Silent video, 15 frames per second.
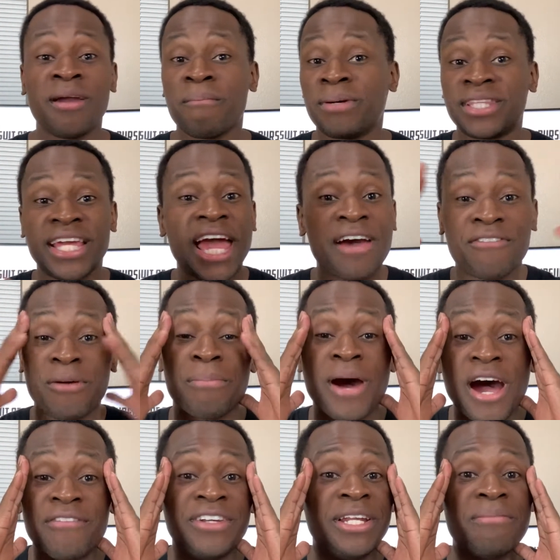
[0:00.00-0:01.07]
but they have a
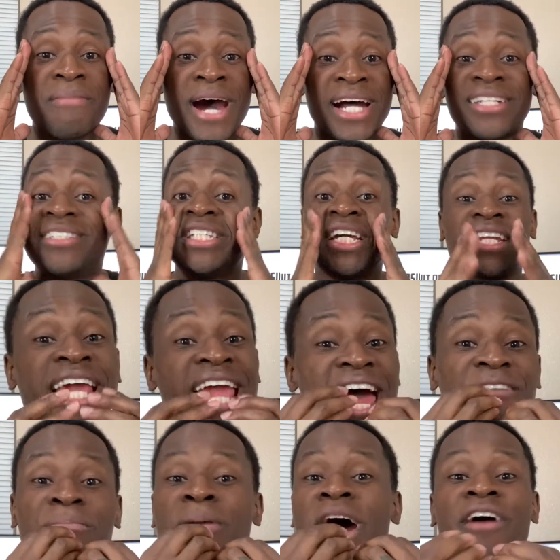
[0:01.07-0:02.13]
poverty mindset
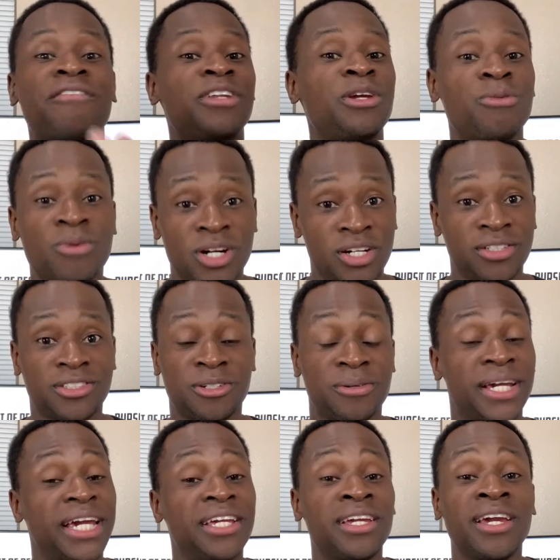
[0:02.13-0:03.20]
have poverty words,
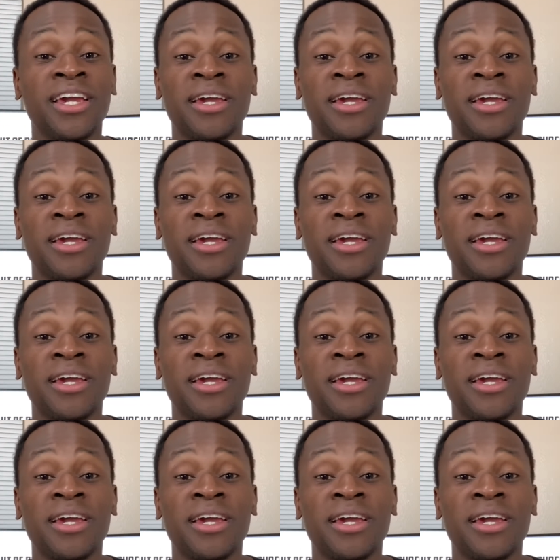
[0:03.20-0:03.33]
okay?